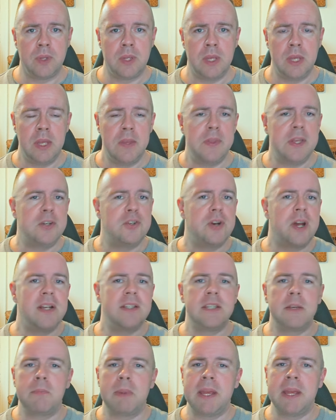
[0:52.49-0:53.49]
They try to
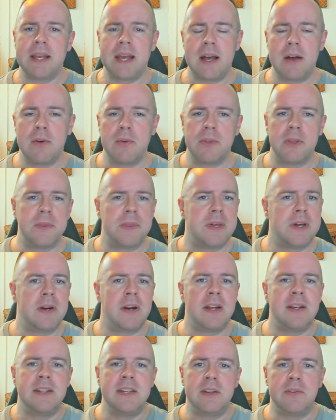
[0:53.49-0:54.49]
make out that there are
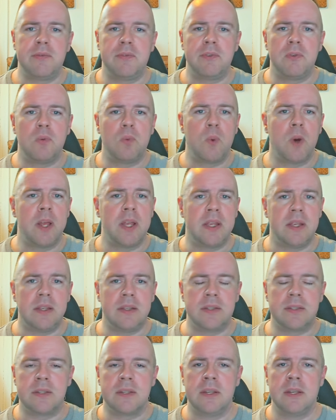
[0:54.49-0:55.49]
different
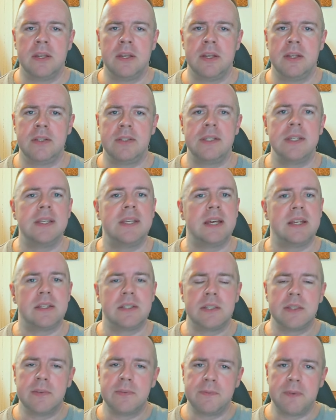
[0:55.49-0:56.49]
ways to get to
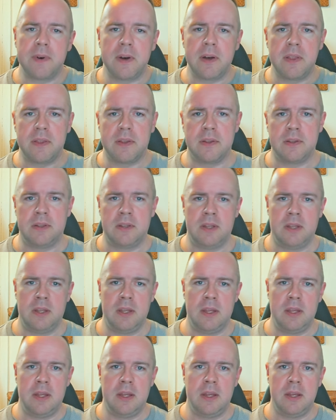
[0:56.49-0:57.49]
the Father.
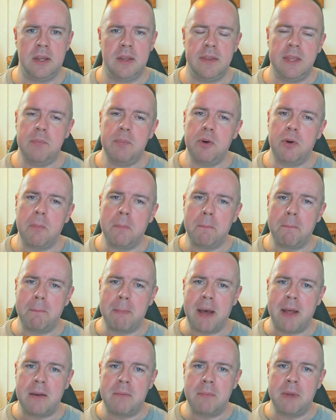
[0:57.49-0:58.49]
They put
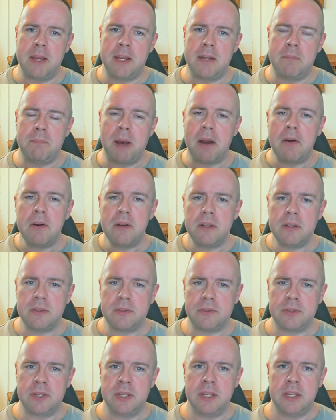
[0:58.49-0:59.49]
man-made barriers
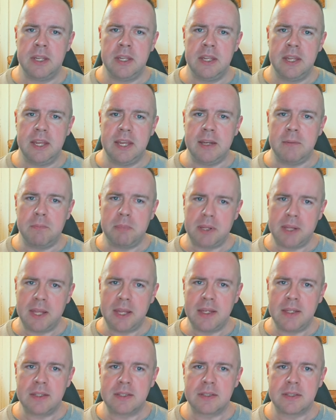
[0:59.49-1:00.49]
in
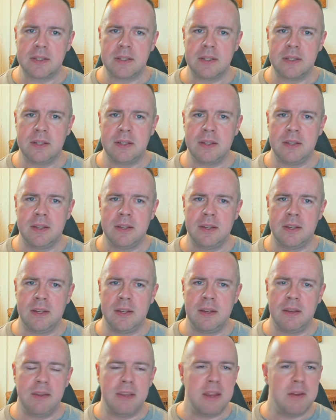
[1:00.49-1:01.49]
place.
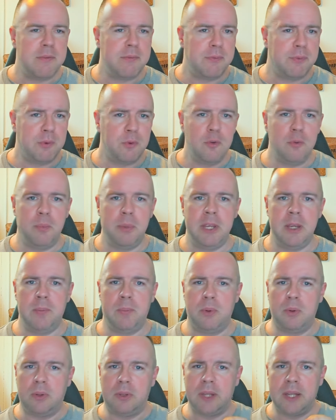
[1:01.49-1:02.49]
They fool
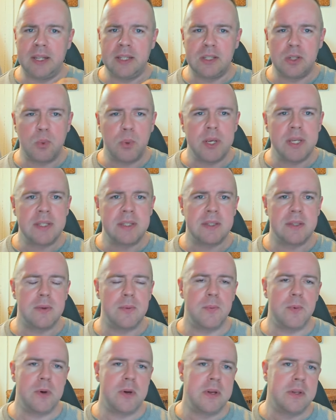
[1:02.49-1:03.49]
people, they twist the
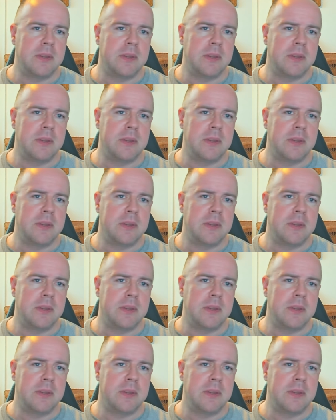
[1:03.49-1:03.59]
word, they